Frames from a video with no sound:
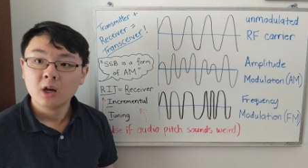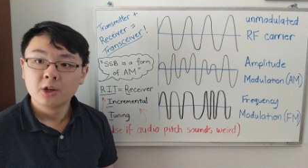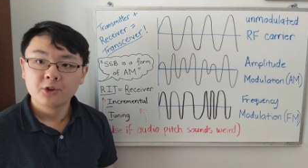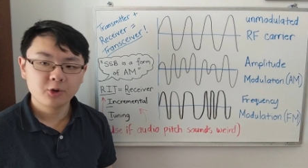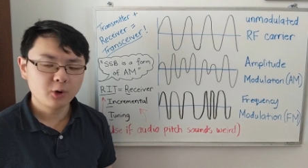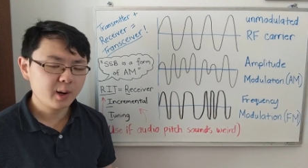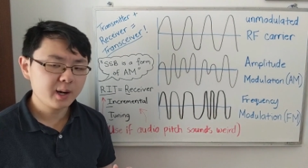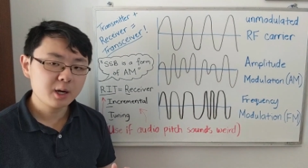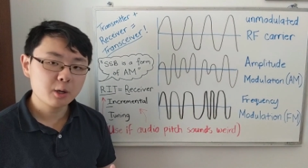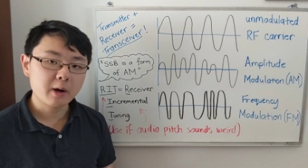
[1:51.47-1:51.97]

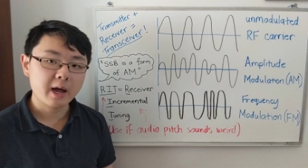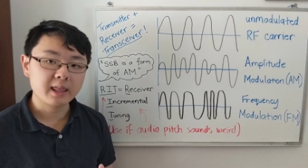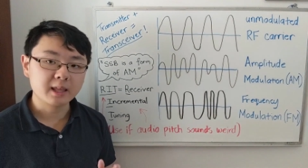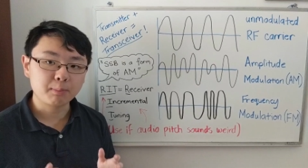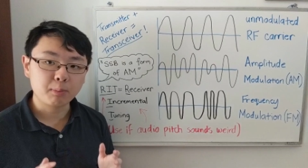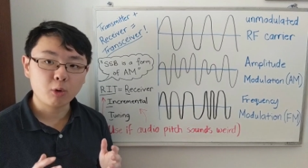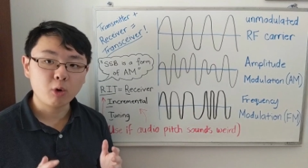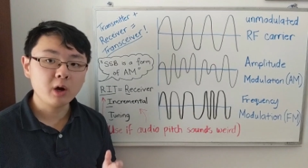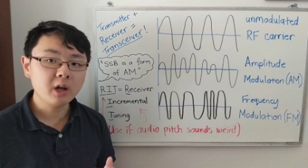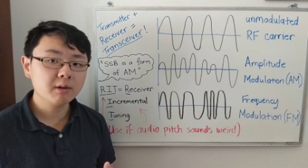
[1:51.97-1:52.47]
So anyway,
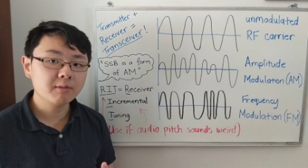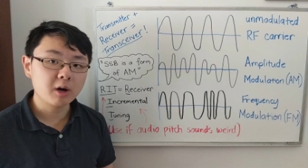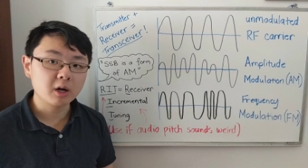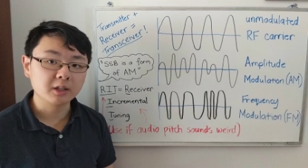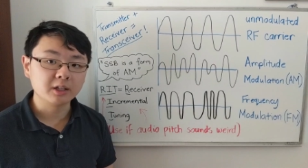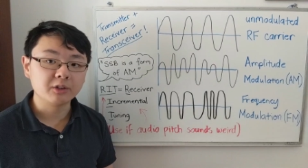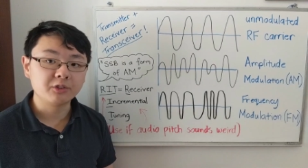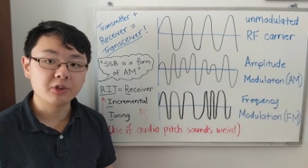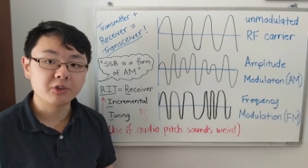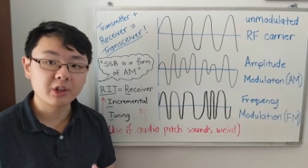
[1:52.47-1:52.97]
the point of
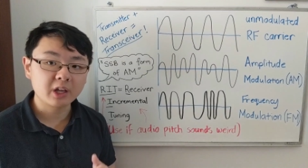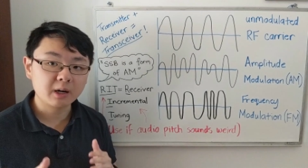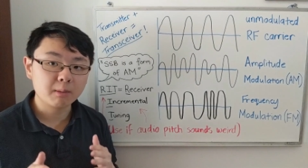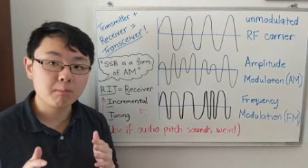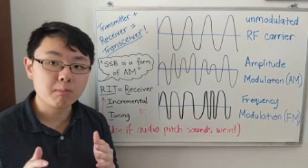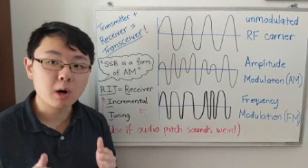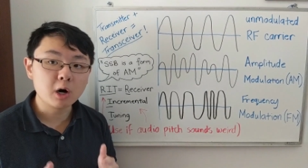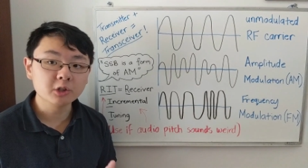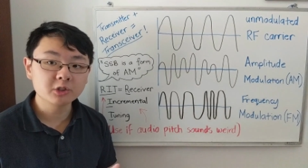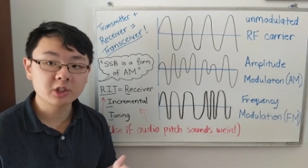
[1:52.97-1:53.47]
all this is that a
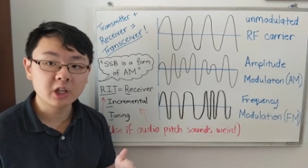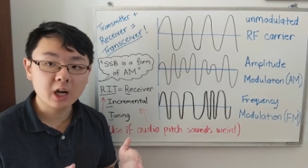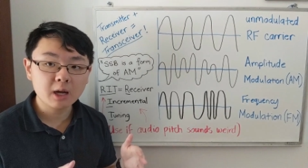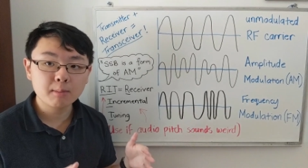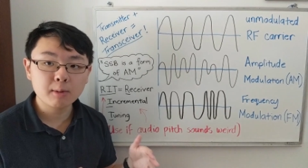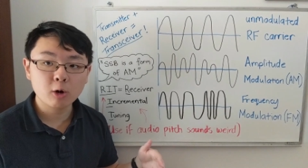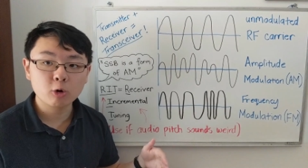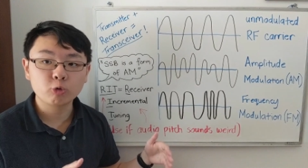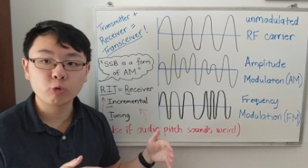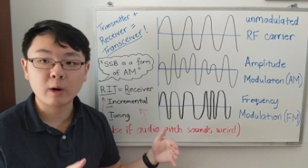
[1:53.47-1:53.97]

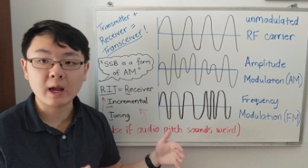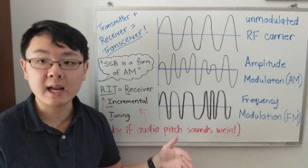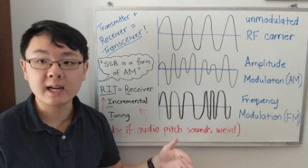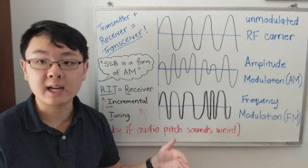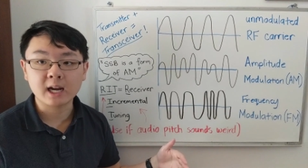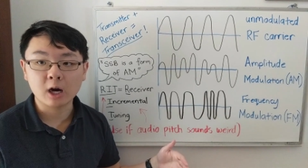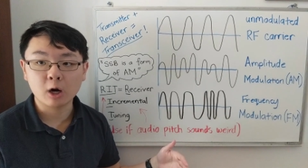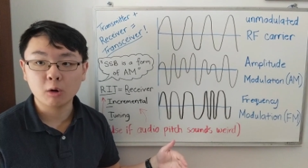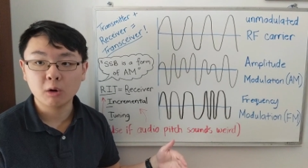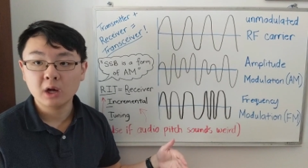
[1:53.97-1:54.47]
multi-mode
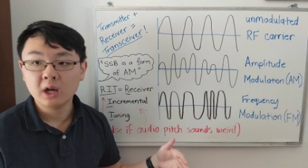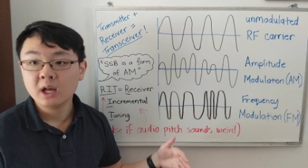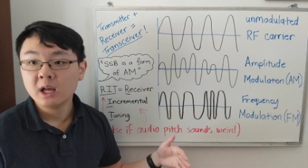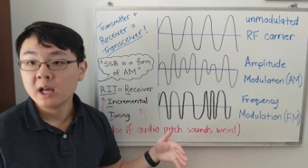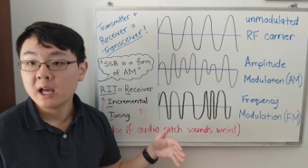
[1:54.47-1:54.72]
radio